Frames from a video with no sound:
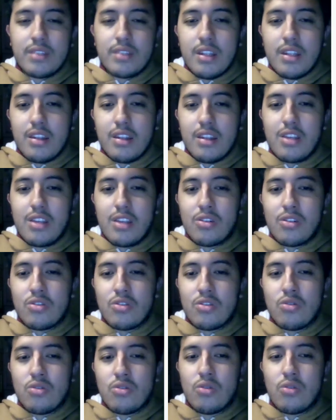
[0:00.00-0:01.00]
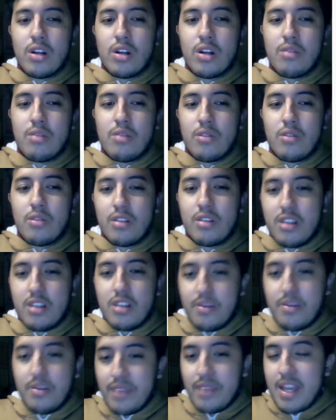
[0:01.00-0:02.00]
they don't do anymore
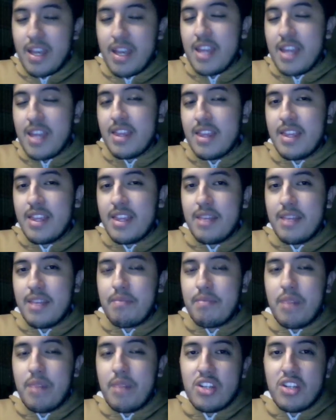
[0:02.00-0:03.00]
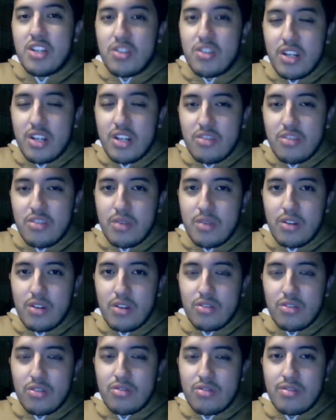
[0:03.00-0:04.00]
the page range
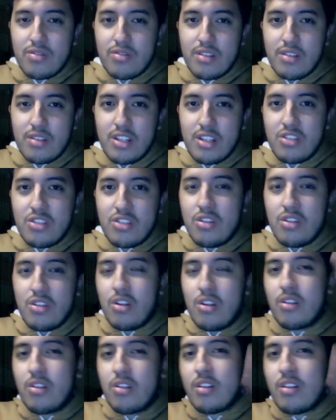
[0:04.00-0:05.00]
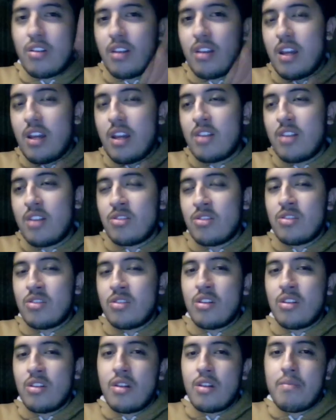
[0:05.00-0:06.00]
because it's not
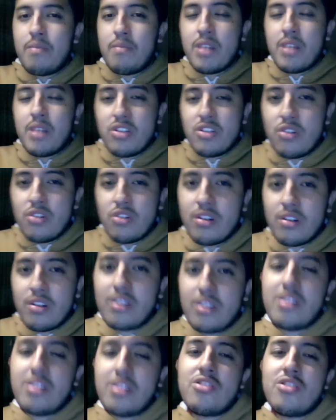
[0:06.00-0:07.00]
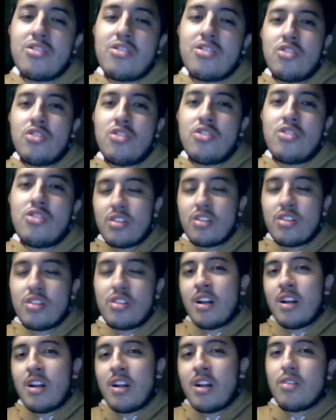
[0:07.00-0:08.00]
a big journal, it's just an
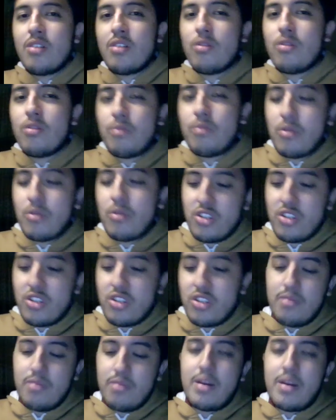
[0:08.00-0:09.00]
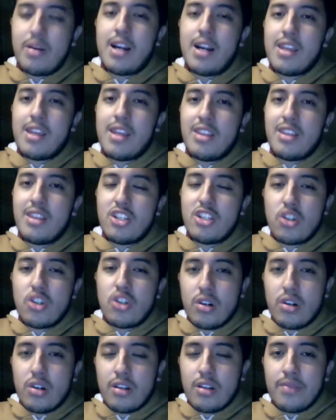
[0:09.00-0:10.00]
article published by the
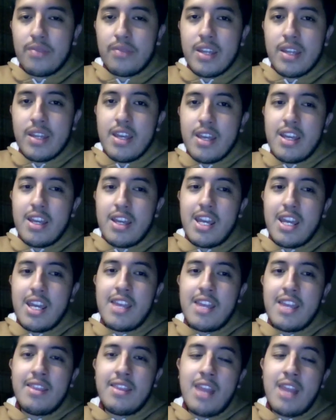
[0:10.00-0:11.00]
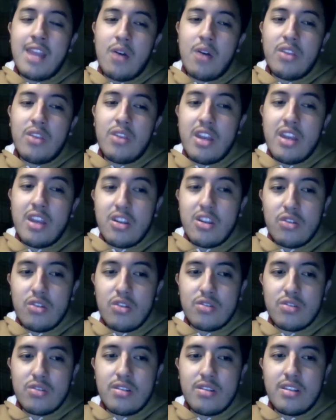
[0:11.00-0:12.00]
journal, and now they
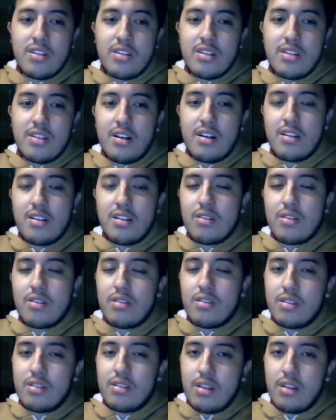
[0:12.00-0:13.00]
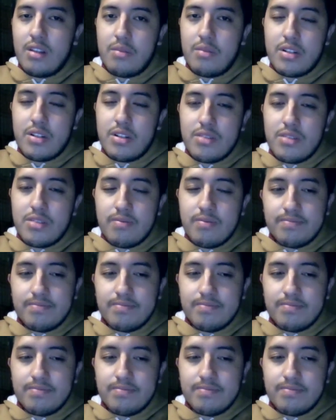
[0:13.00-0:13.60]
use these article numbers.